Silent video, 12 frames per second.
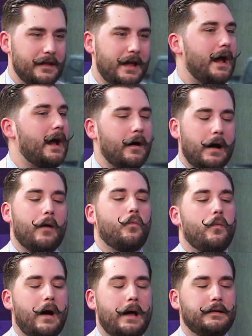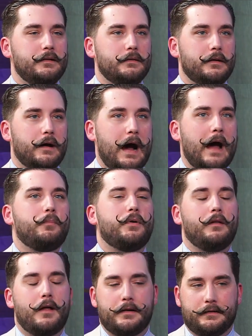Yeah. I
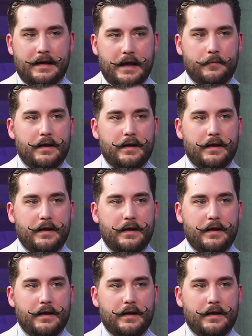put a lot of time